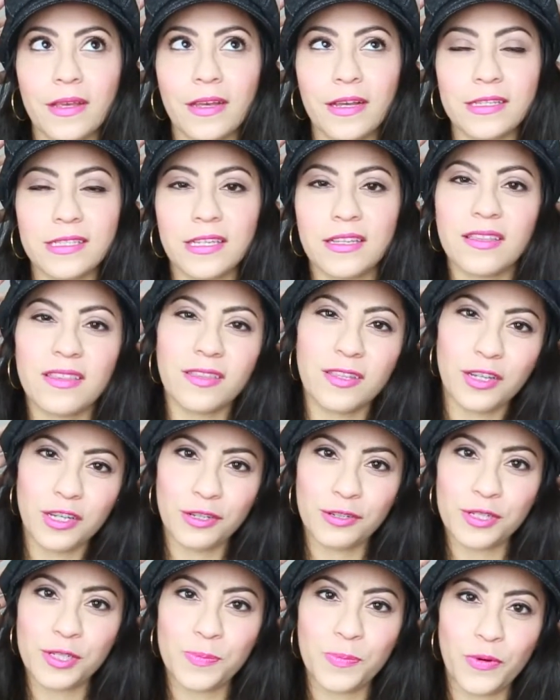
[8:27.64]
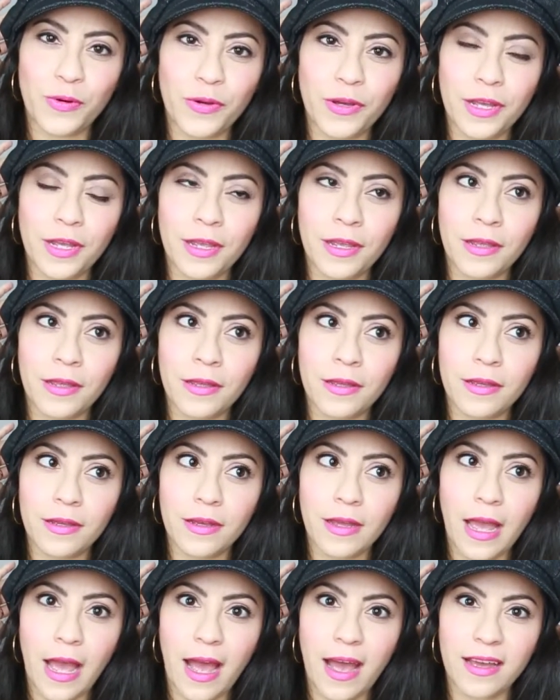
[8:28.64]
is it the newsboy
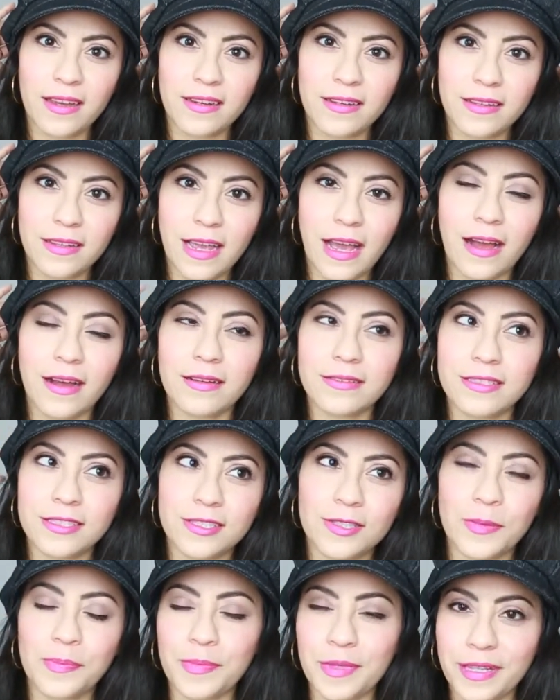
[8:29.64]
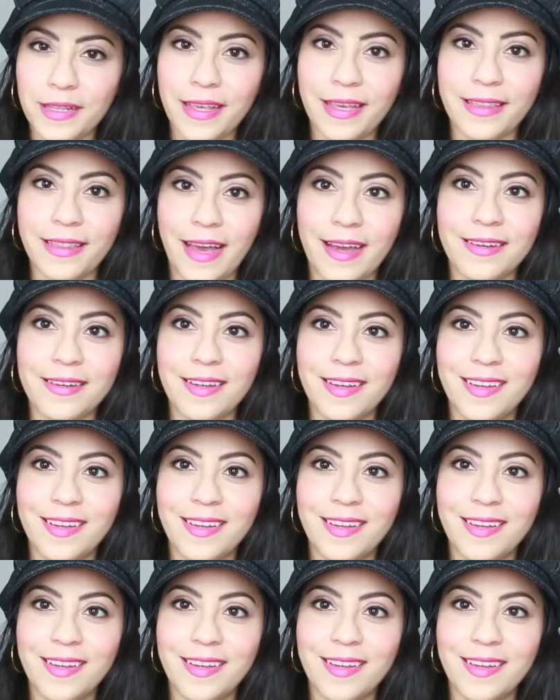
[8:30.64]
hat? Yeah, something like that.